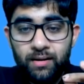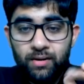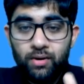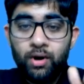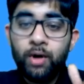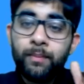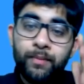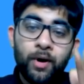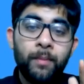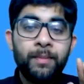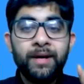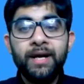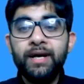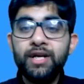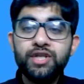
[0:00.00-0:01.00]
or
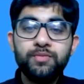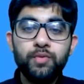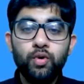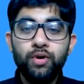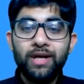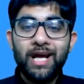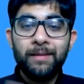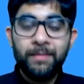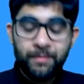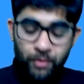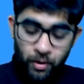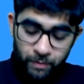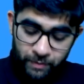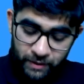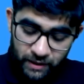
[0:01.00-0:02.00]
property in dispute can be
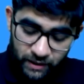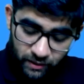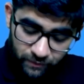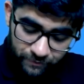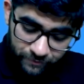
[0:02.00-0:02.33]
properly